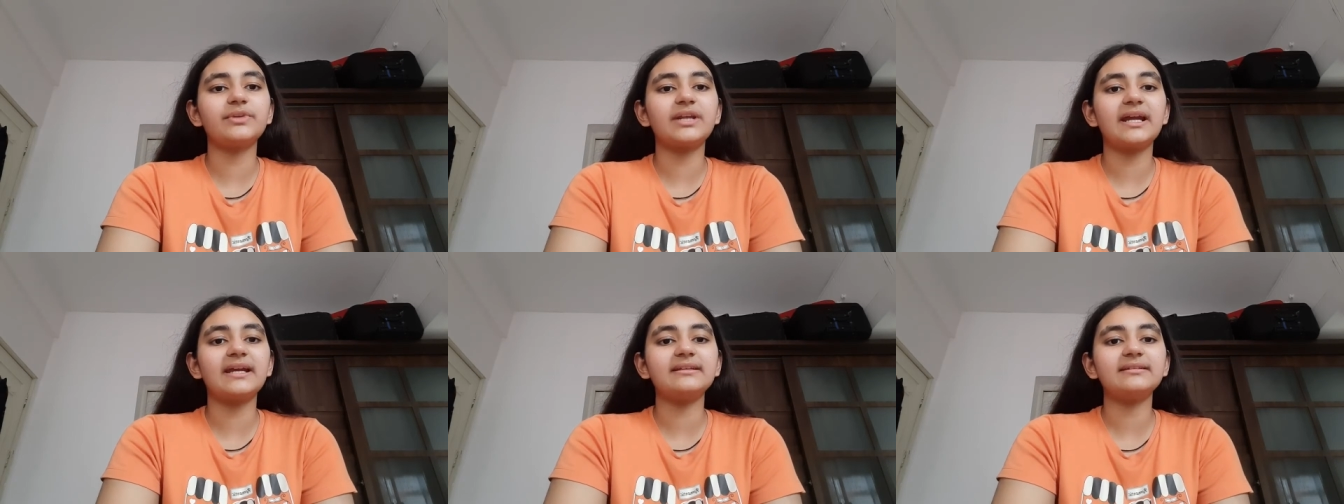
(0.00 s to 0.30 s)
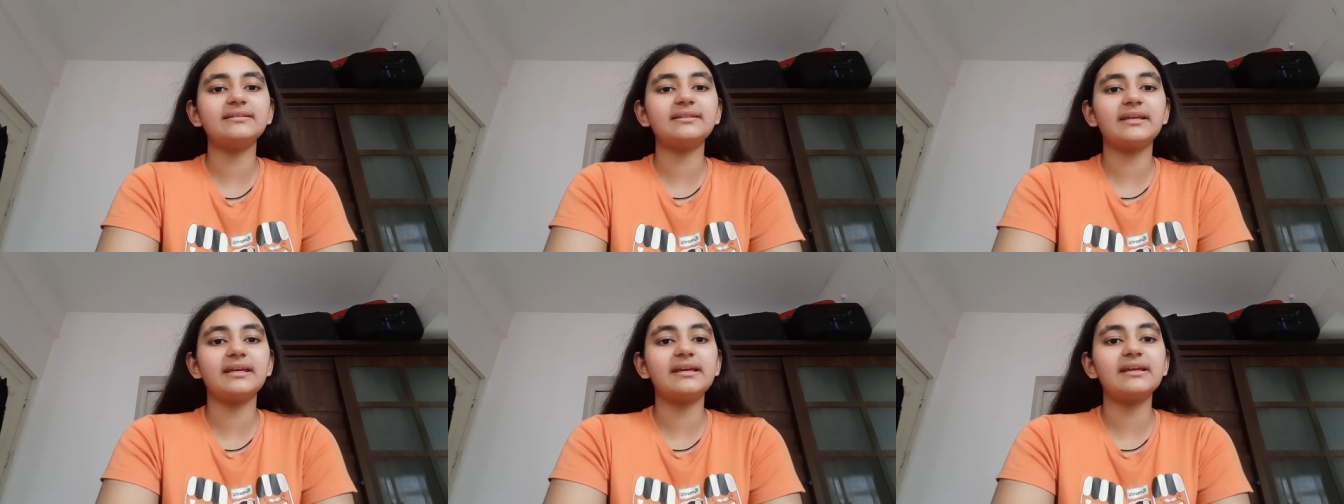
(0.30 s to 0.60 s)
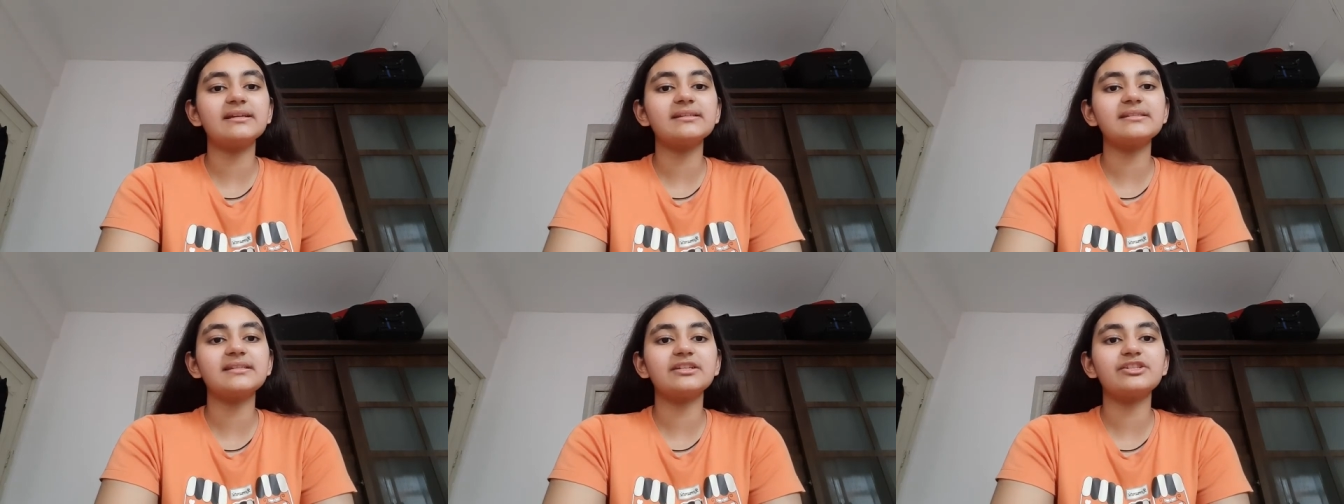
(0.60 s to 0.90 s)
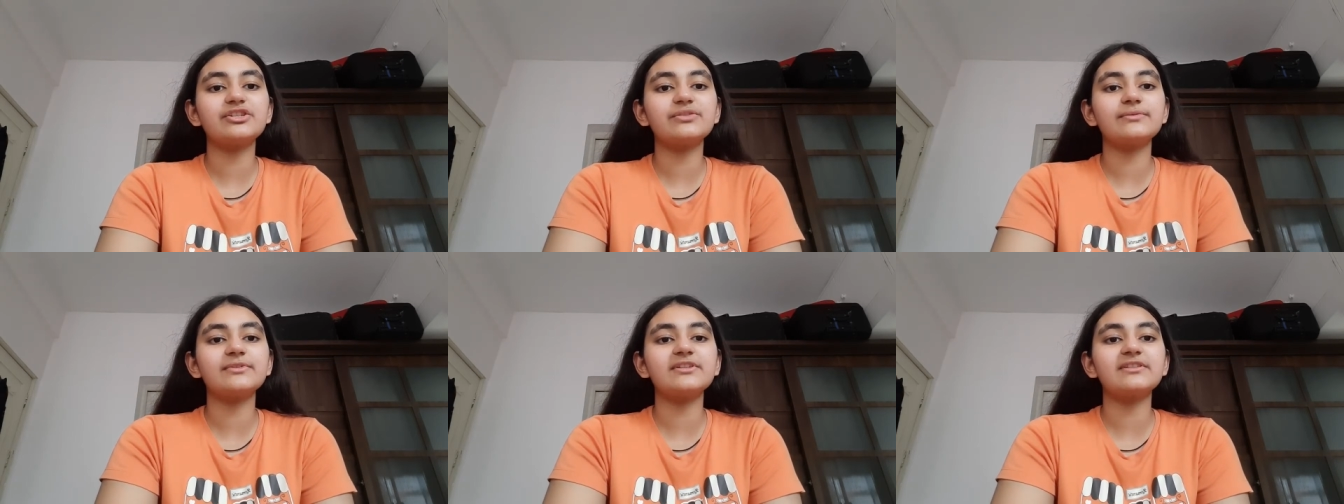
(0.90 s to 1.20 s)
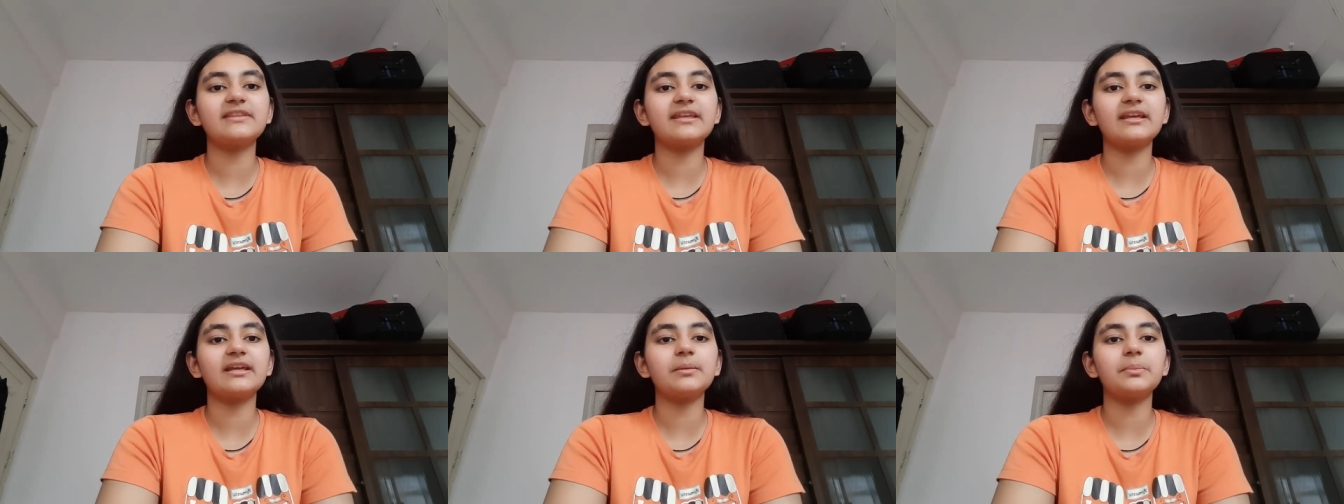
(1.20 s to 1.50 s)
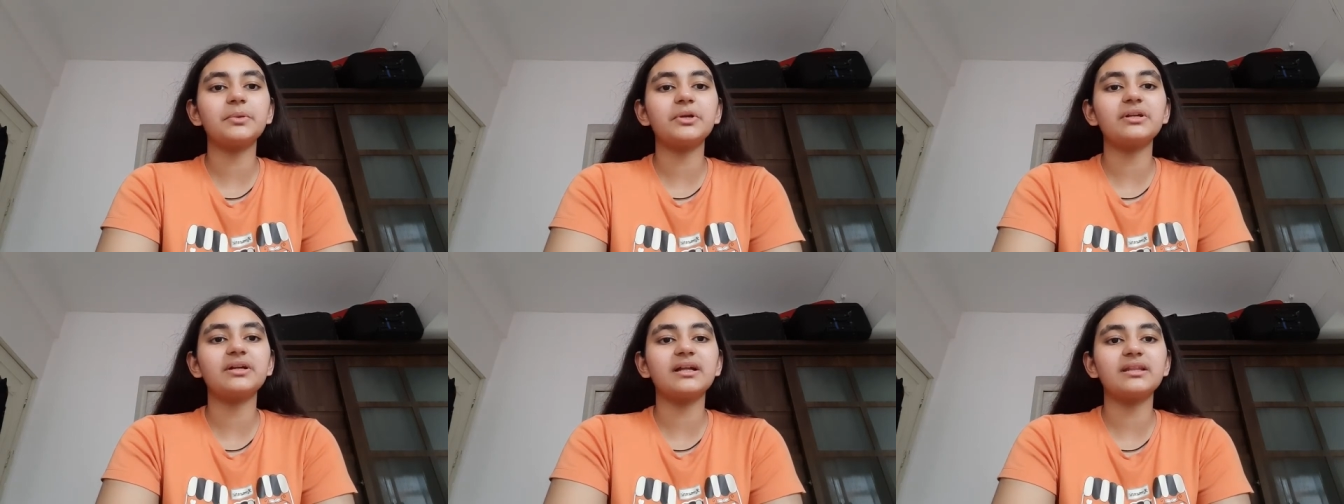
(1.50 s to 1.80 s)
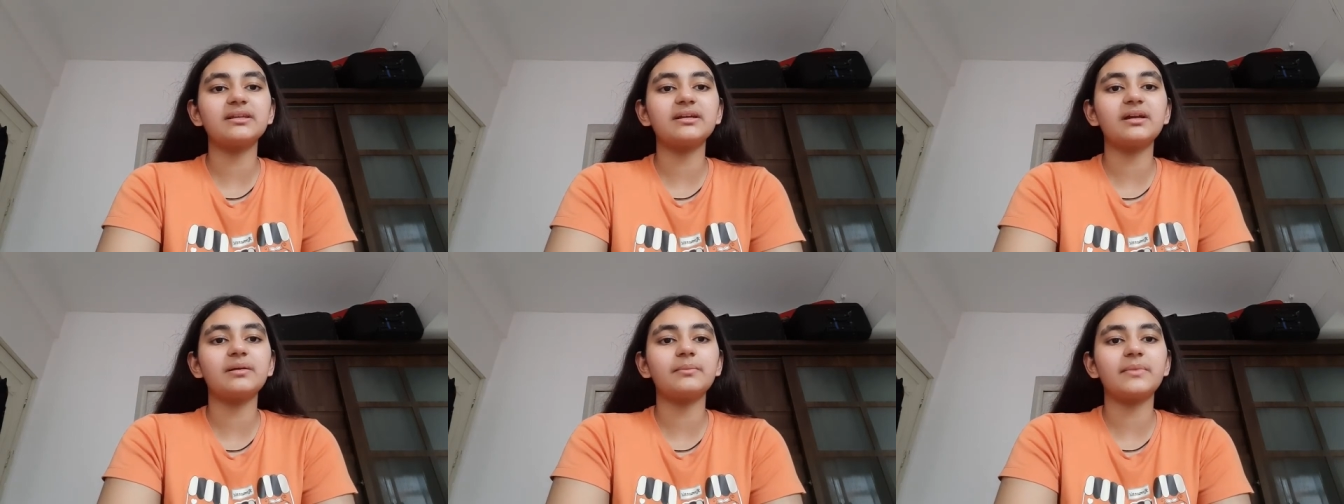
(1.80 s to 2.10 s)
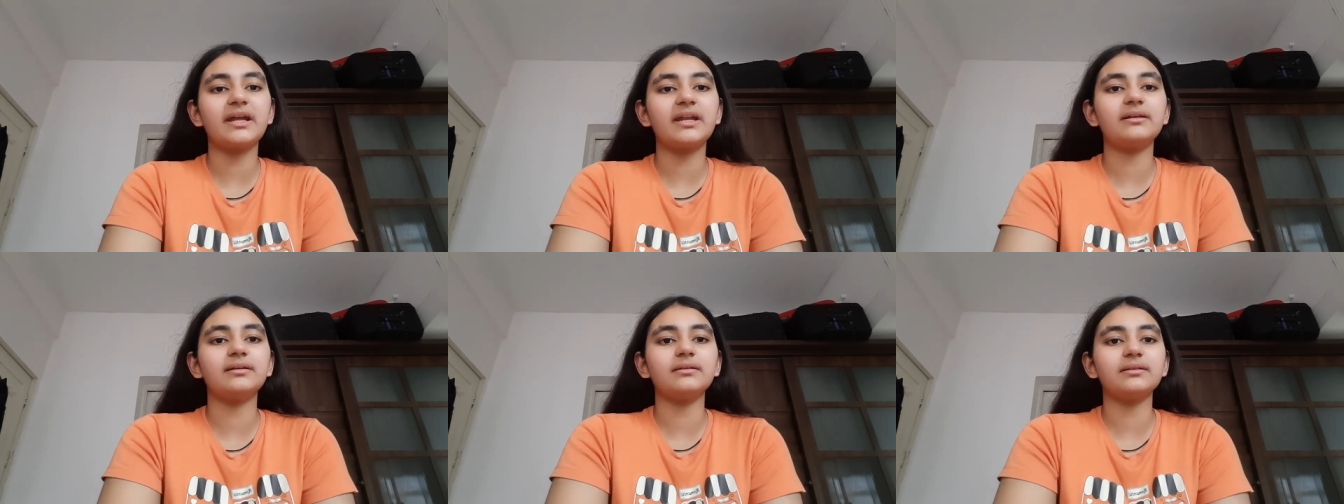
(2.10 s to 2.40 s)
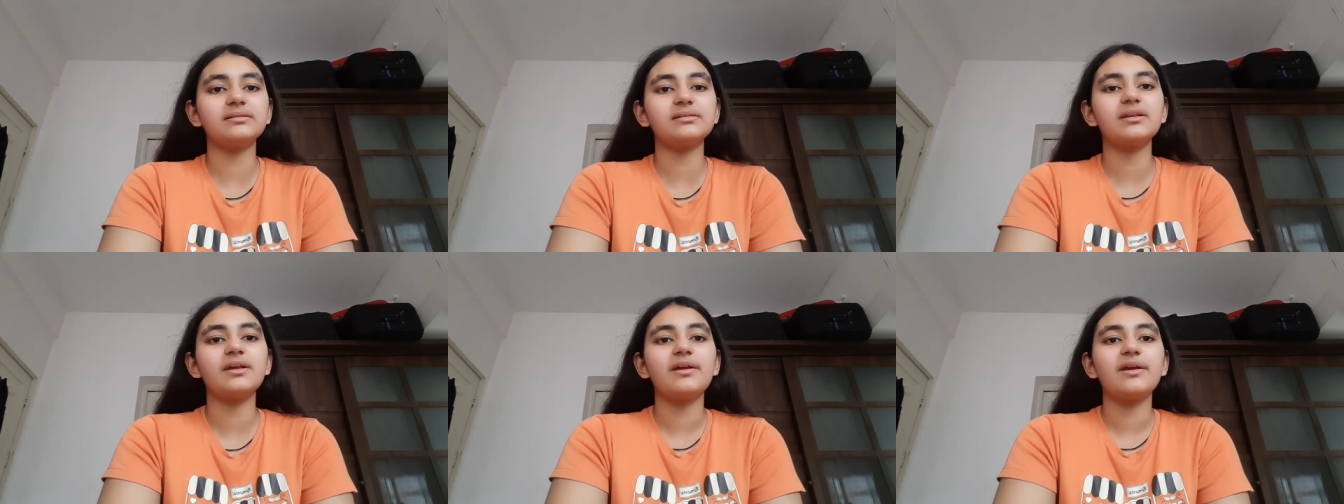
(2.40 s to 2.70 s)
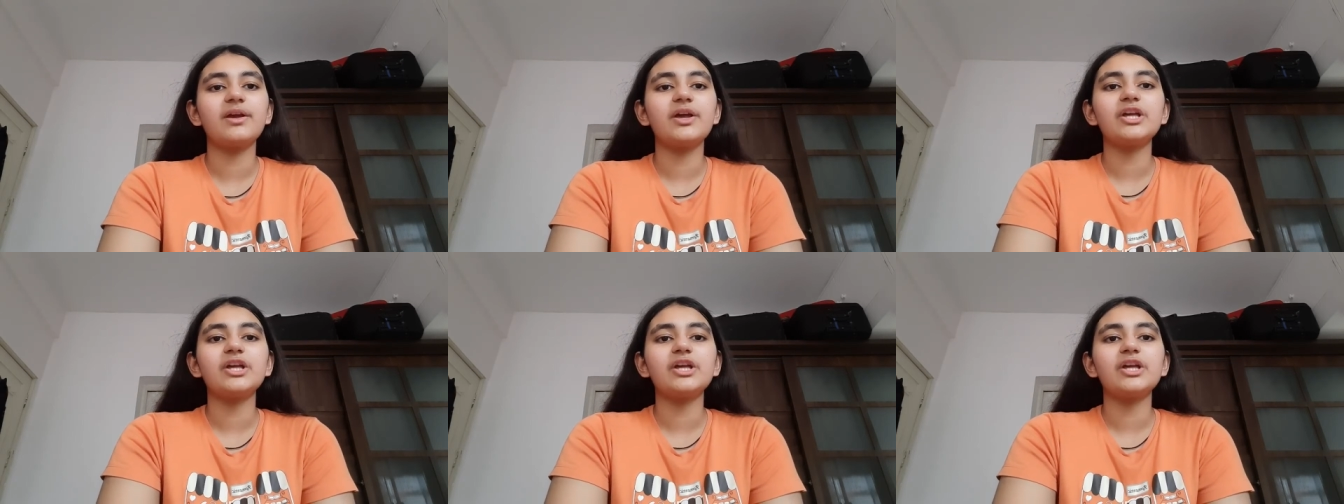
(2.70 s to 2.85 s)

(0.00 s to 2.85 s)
write things that she used to think about other commanders.